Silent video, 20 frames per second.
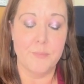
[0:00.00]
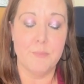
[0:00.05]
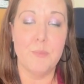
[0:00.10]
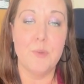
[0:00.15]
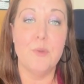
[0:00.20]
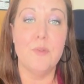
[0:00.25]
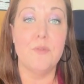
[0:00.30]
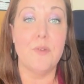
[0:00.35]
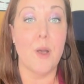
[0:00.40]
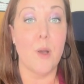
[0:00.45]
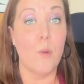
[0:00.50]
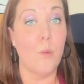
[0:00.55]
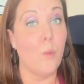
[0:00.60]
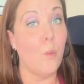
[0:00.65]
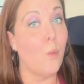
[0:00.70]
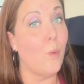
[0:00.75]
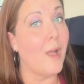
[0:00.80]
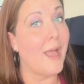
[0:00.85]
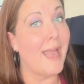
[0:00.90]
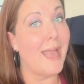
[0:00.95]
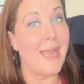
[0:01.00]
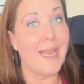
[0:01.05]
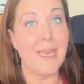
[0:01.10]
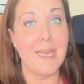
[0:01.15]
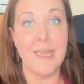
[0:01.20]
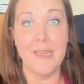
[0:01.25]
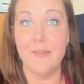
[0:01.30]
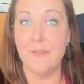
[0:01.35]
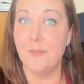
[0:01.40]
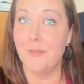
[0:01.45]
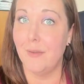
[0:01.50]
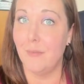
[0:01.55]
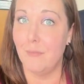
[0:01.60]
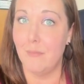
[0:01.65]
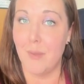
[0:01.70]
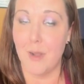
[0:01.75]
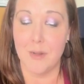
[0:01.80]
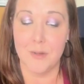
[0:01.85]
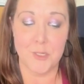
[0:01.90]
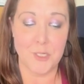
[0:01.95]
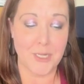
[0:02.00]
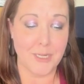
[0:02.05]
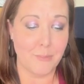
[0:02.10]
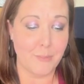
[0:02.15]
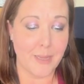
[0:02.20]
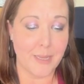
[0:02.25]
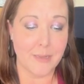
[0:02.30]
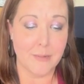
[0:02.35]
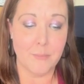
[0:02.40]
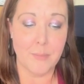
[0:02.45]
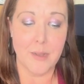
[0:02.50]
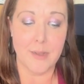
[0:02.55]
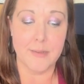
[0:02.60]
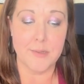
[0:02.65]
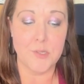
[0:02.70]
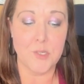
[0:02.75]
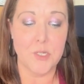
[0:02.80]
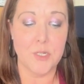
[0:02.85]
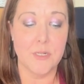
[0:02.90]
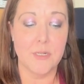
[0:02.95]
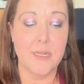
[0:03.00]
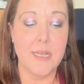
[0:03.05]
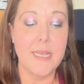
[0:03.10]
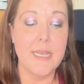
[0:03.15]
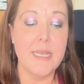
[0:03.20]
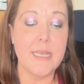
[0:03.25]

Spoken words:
move away from marching band posture